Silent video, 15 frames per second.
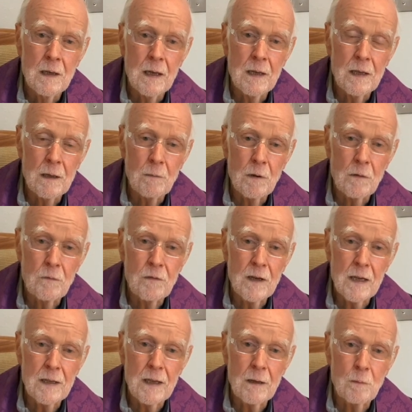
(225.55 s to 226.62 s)
And they were
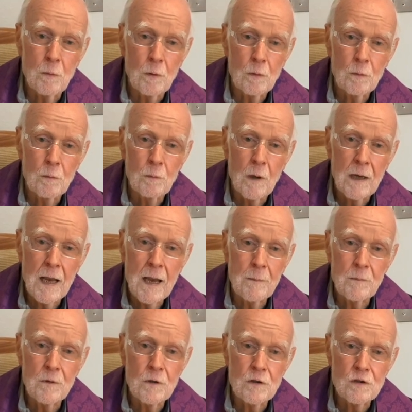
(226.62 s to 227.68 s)
afraid that what
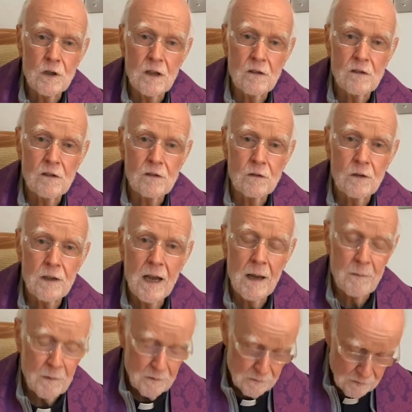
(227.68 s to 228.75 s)
happened to Jesus could happen